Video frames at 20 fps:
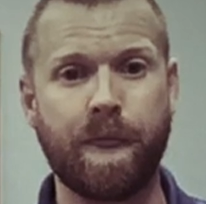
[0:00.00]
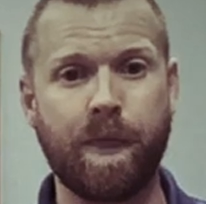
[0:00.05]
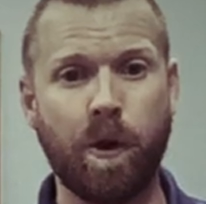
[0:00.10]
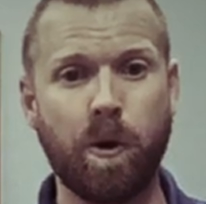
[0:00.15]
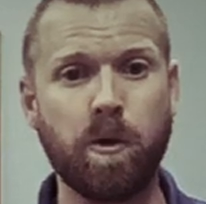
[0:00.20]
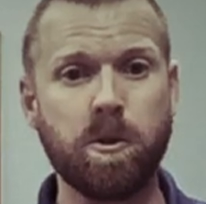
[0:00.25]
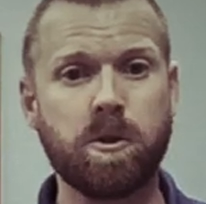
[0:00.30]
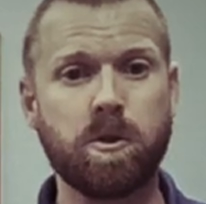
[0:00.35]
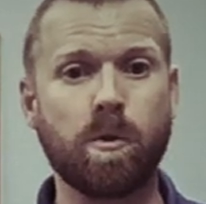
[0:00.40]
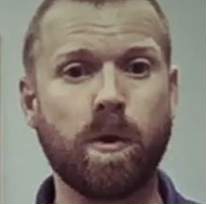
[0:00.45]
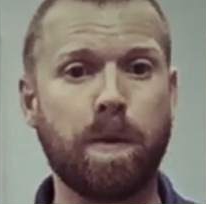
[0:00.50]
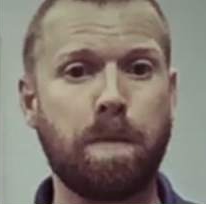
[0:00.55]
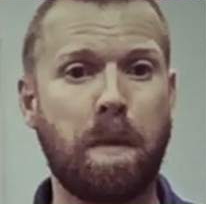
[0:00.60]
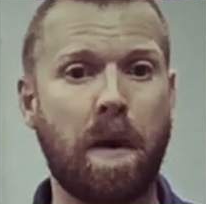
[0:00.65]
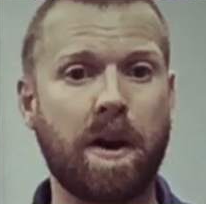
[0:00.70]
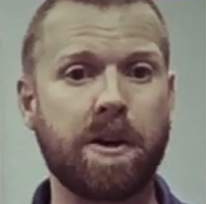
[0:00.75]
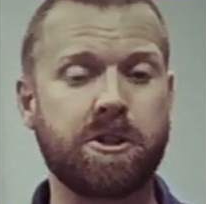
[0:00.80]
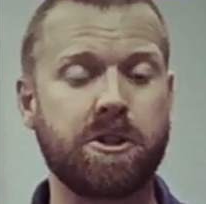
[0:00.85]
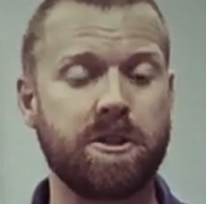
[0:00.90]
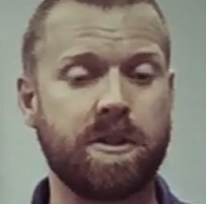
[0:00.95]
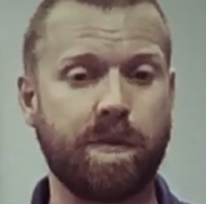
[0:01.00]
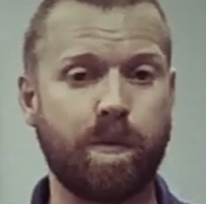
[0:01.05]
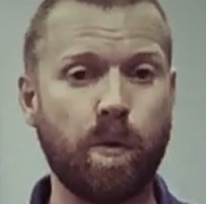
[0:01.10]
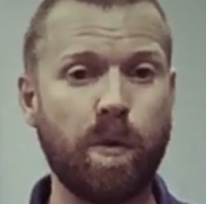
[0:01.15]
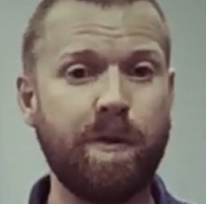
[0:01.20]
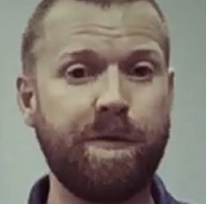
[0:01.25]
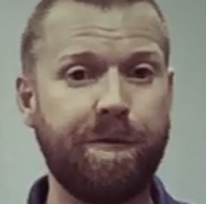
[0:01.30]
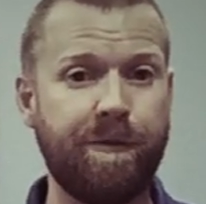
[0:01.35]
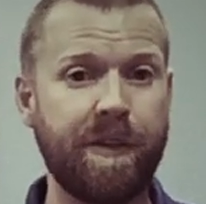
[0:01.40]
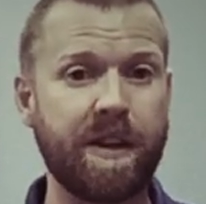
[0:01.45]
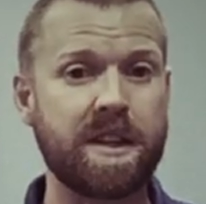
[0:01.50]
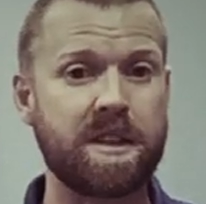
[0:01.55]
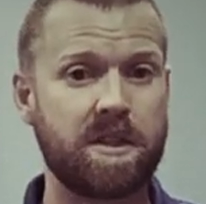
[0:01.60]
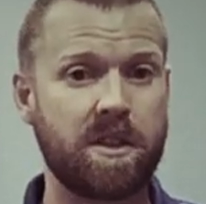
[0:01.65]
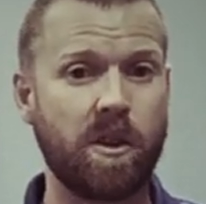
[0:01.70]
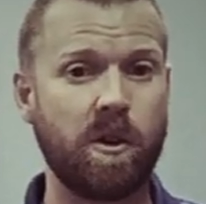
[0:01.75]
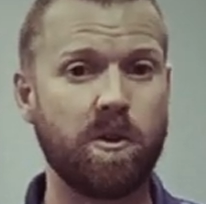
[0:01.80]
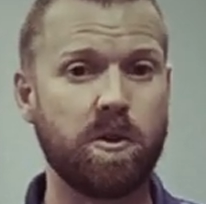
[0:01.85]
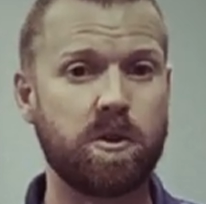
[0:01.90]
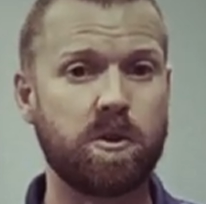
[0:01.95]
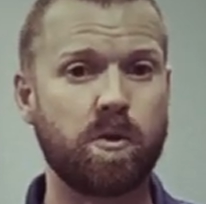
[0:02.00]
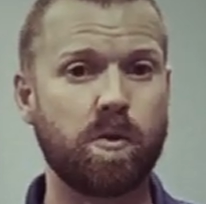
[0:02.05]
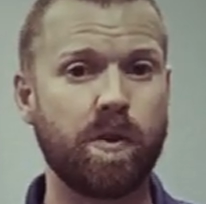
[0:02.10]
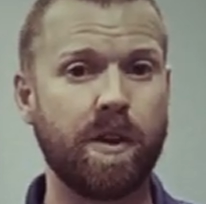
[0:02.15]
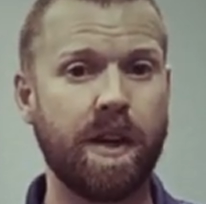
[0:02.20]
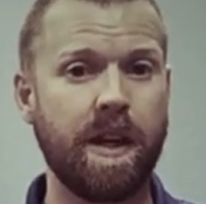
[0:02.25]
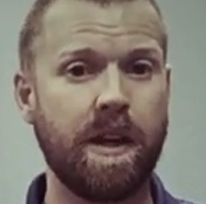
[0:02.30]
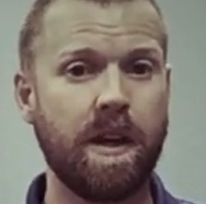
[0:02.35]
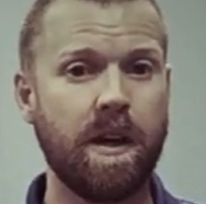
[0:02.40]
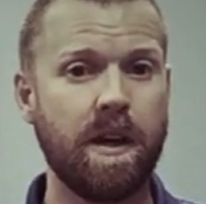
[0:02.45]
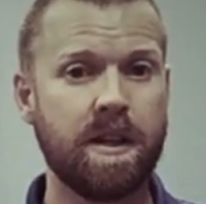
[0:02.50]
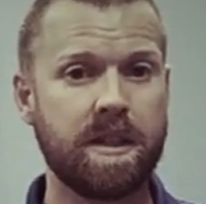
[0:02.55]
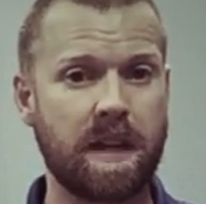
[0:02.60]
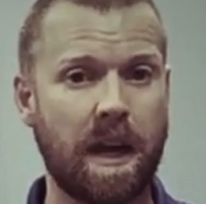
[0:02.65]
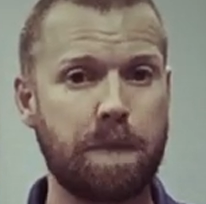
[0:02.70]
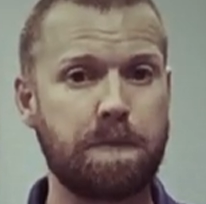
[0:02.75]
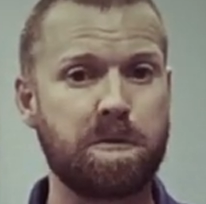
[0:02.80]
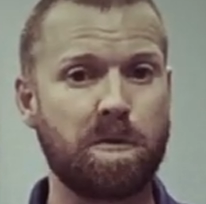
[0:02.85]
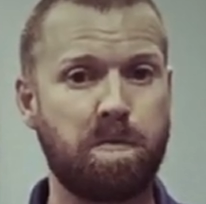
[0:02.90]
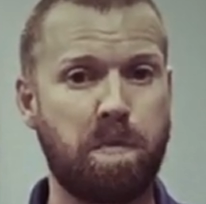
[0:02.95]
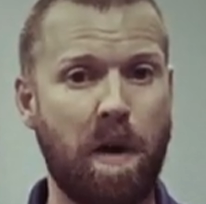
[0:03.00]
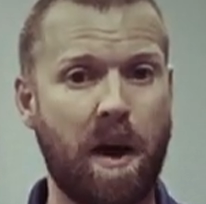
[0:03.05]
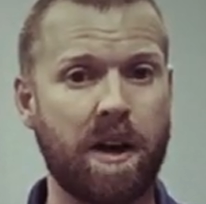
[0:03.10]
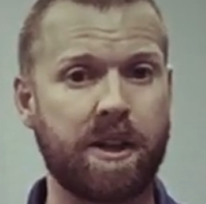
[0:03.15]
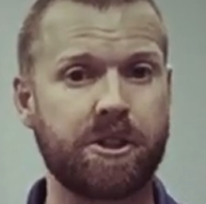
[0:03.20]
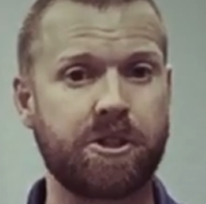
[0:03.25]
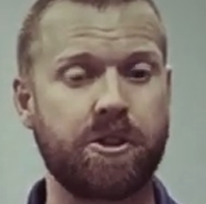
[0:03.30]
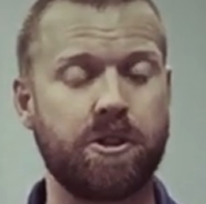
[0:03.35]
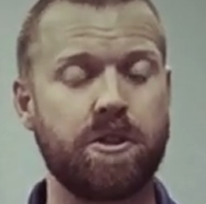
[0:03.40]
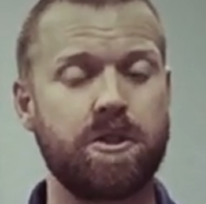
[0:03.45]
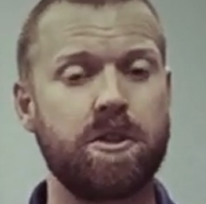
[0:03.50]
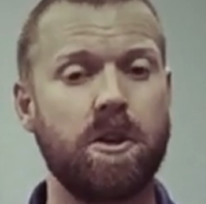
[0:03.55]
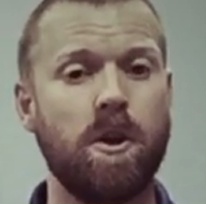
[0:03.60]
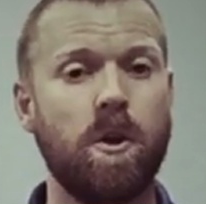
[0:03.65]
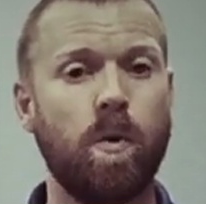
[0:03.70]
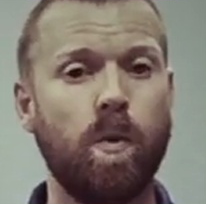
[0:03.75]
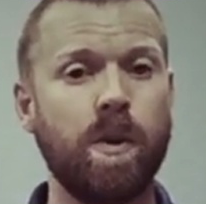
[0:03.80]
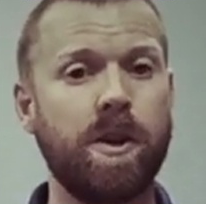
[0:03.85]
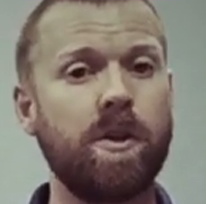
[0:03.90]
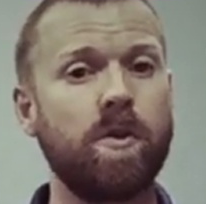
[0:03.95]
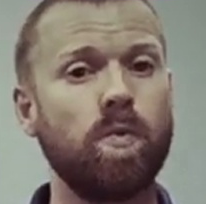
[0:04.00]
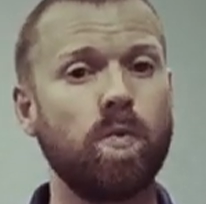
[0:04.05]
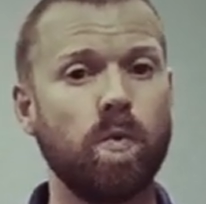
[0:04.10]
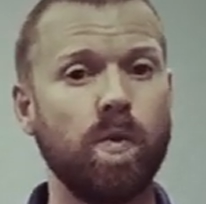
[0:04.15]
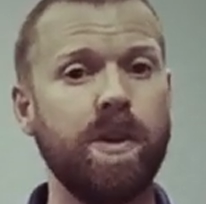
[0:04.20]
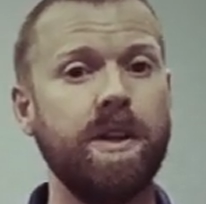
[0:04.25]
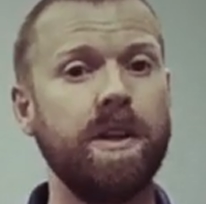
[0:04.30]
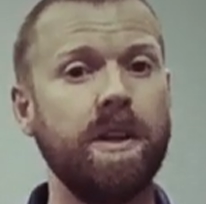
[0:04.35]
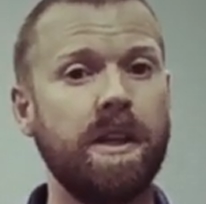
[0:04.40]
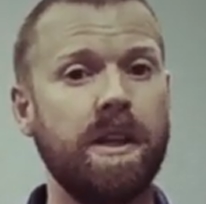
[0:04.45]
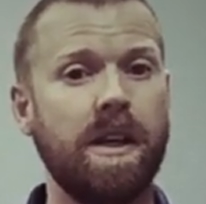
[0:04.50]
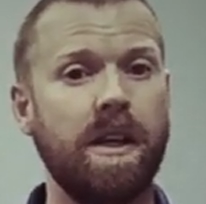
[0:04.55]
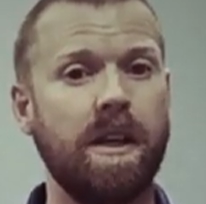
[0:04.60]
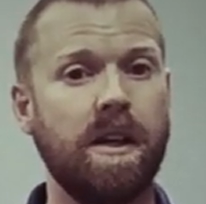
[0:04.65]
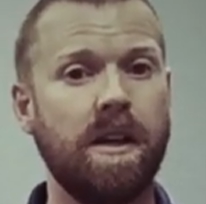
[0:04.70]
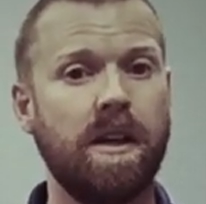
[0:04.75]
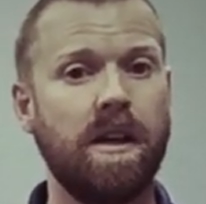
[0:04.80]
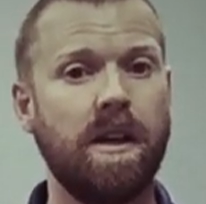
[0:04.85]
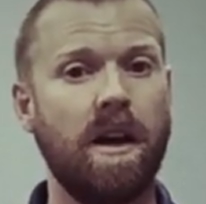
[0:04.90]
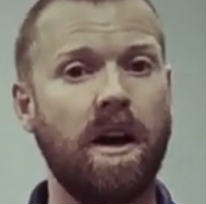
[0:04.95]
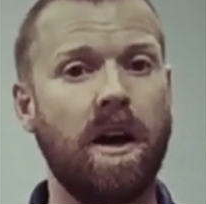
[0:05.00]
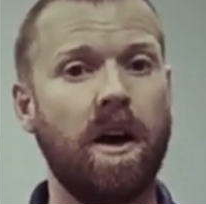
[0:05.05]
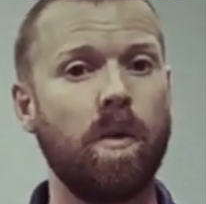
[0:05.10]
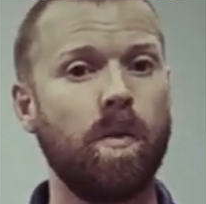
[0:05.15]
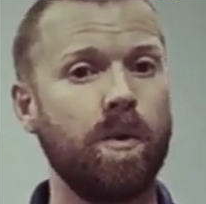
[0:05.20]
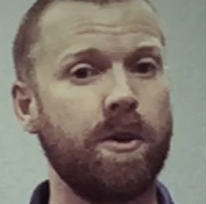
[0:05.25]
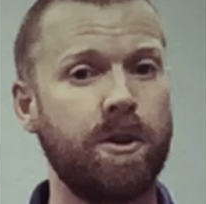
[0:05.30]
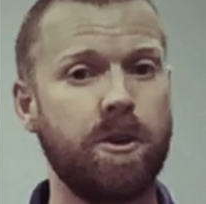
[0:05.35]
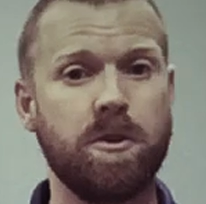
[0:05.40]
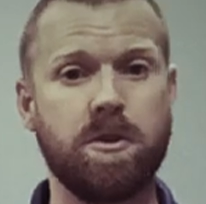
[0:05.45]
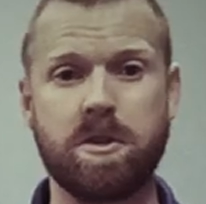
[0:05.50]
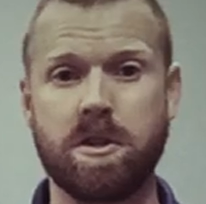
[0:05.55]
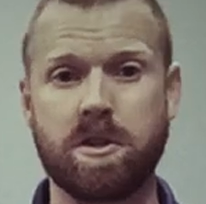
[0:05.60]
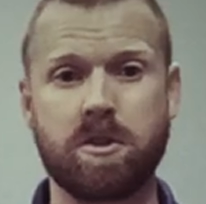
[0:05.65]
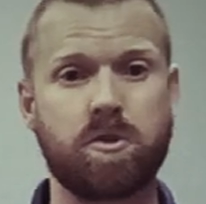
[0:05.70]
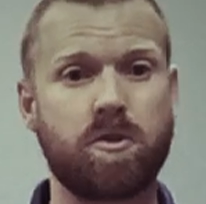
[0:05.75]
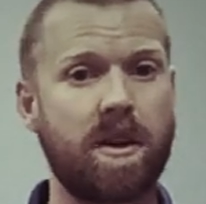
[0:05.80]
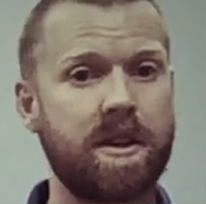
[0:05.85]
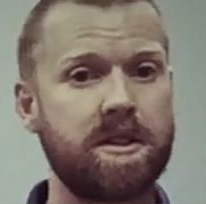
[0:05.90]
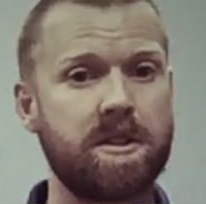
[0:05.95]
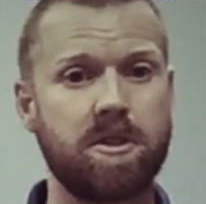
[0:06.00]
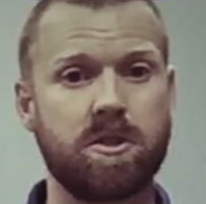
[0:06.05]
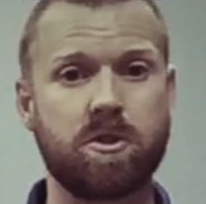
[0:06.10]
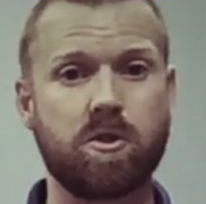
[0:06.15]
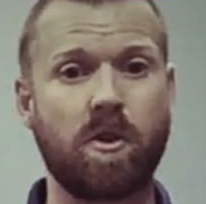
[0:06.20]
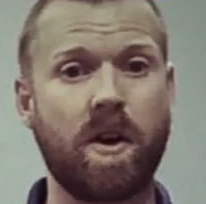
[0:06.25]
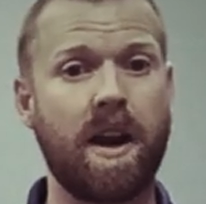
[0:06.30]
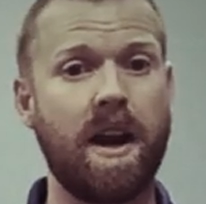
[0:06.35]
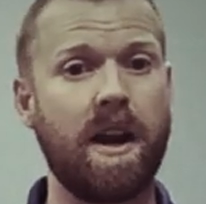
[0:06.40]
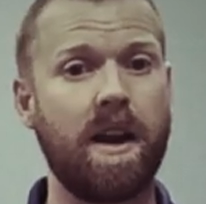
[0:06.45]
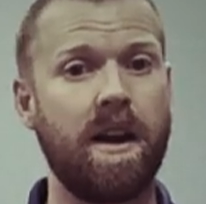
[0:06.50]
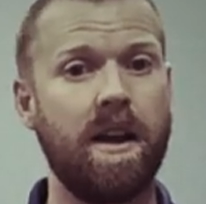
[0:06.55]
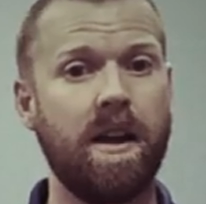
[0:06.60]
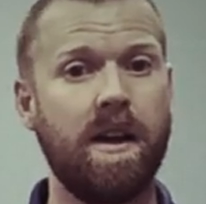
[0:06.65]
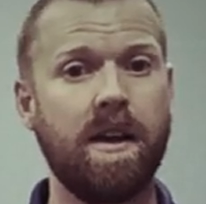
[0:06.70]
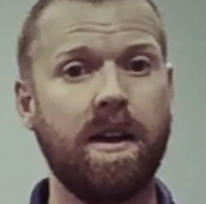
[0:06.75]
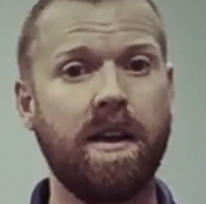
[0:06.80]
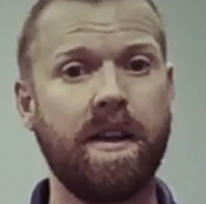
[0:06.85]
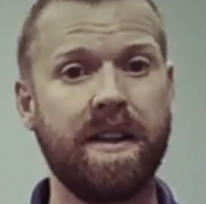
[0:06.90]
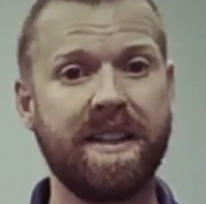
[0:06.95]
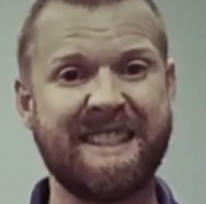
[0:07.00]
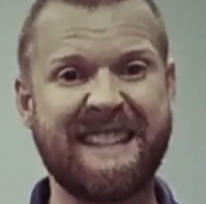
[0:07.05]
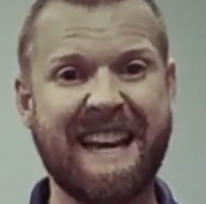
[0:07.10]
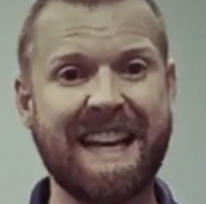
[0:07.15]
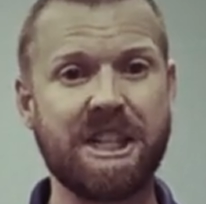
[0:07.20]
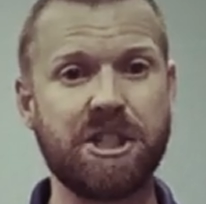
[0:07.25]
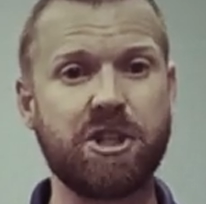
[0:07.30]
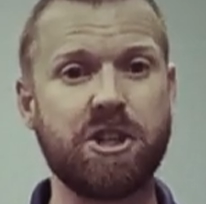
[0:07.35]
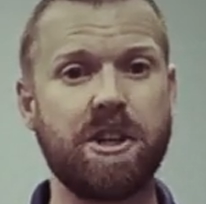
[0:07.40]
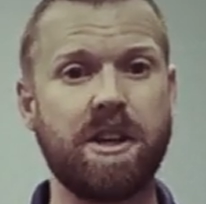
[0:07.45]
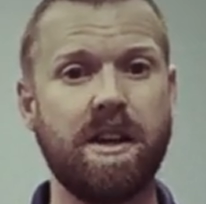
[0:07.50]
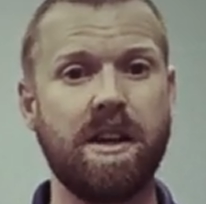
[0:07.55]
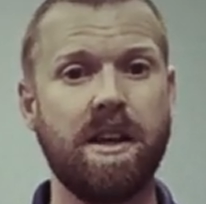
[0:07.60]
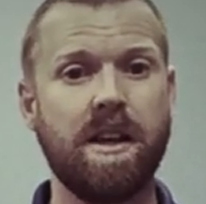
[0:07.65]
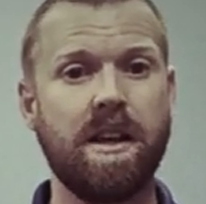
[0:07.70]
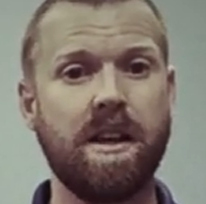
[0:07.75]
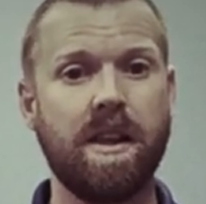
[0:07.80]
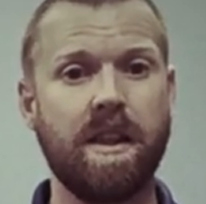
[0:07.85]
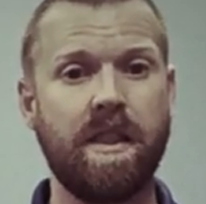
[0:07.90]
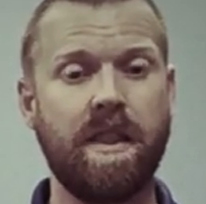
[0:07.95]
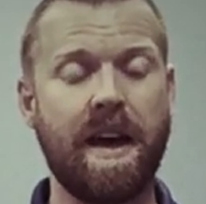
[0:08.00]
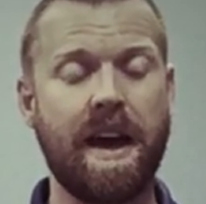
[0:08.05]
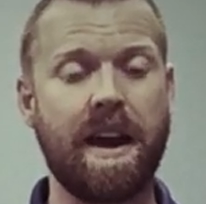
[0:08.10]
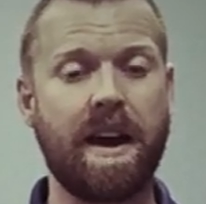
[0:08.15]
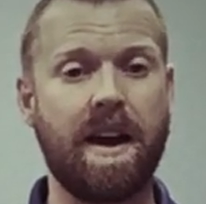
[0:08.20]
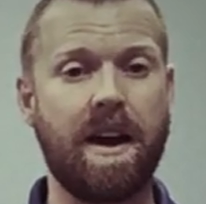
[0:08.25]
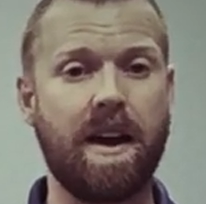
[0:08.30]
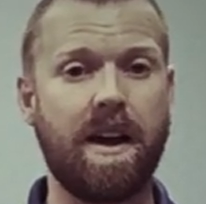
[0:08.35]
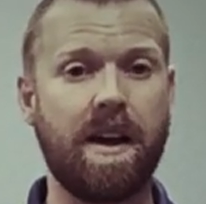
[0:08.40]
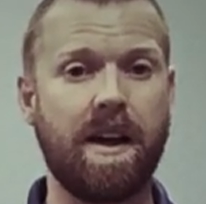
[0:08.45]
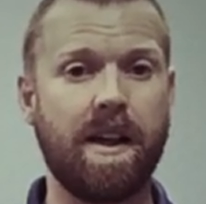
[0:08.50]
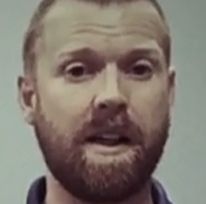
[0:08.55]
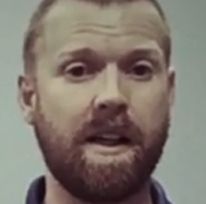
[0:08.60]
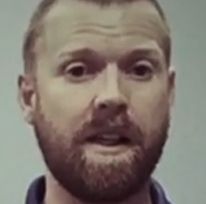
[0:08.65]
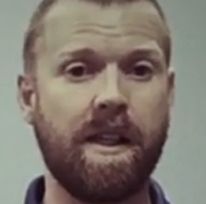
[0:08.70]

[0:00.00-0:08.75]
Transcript: Those three postures, if we fix those three types of postures, we can really reduce the stress and strain and tension that